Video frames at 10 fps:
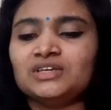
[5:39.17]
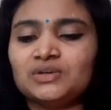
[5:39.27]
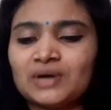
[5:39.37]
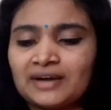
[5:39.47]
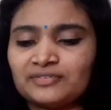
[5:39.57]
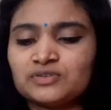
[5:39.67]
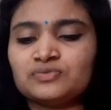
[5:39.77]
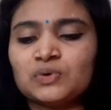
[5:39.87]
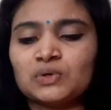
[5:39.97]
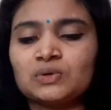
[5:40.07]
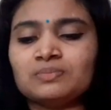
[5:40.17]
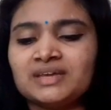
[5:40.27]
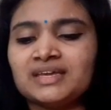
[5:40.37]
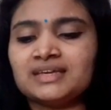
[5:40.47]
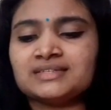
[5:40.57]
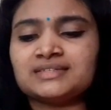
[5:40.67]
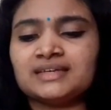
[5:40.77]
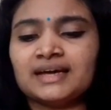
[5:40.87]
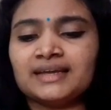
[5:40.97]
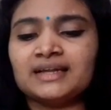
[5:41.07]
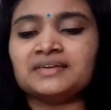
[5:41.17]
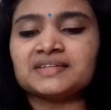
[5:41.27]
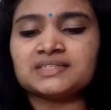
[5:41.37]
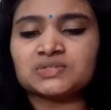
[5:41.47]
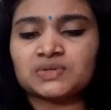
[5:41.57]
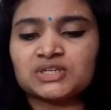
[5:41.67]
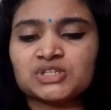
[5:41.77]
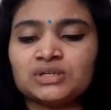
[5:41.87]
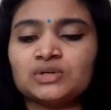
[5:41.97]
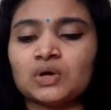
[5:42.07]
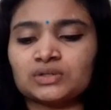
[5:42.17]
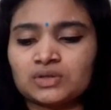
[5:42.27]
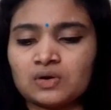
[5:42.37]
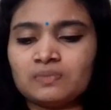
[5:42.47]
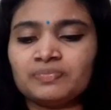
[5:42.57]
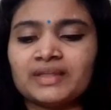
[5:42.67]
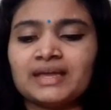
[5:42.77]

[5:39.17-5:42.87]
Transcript: you have to follow becilregistration.com,